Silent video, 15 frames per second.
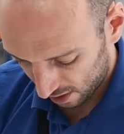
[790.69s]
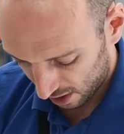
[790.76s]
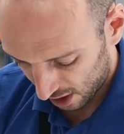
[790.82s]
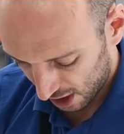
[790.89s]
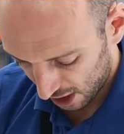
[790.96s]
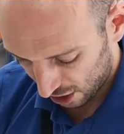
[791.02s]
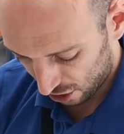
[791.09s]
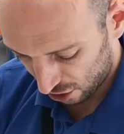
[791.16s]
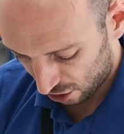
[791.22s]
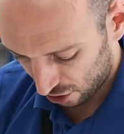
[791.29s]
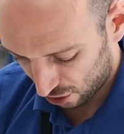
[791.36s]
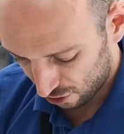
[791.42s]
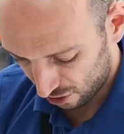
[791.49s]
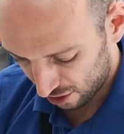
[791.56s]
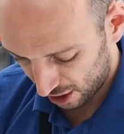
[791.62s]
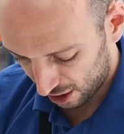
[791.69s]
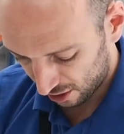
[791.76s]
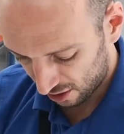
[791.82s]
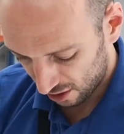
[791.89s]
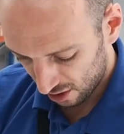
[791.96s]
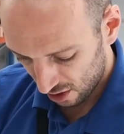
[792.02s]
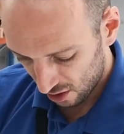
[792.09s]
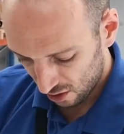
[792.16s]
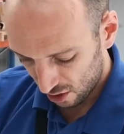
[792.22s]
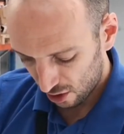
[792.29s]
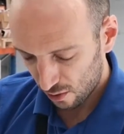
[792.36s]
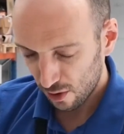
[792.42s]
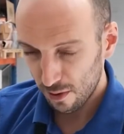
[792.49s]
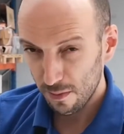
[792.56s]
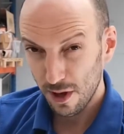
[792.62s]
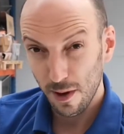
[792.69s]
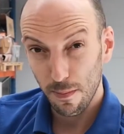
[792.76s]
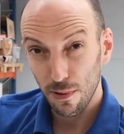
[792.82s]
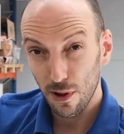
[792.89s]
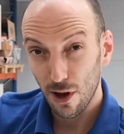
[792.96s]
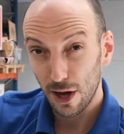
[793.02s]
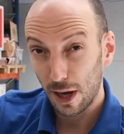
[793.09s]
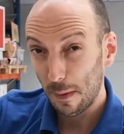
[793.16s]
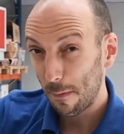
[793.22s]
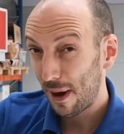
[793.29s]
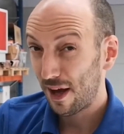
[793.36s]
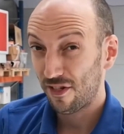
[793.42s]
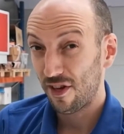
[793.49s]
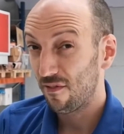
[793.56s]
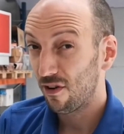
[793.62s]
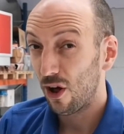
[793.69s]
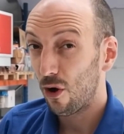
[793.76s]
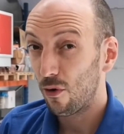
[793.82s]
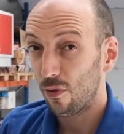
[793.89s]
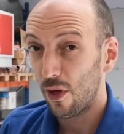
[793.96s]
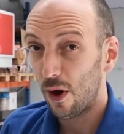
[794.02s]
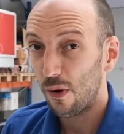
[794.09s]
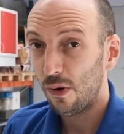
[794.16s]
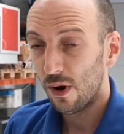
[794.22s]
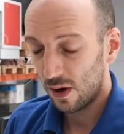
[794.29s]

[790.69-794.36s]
get a good contact. You don't want to be applying a massive load though,